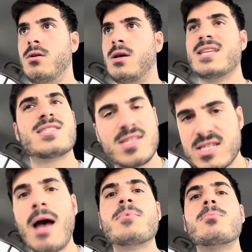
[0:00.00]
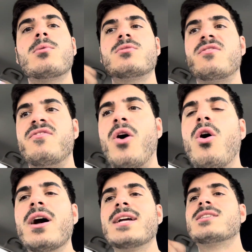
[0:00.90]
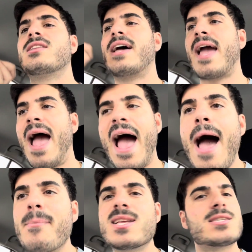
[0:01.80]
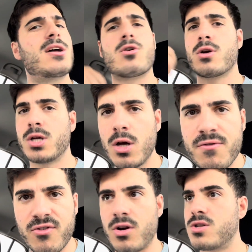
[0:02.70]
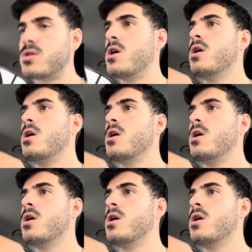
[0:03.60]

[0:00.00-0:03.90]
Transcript: and susceptible to fall into like habits that aren't good for us.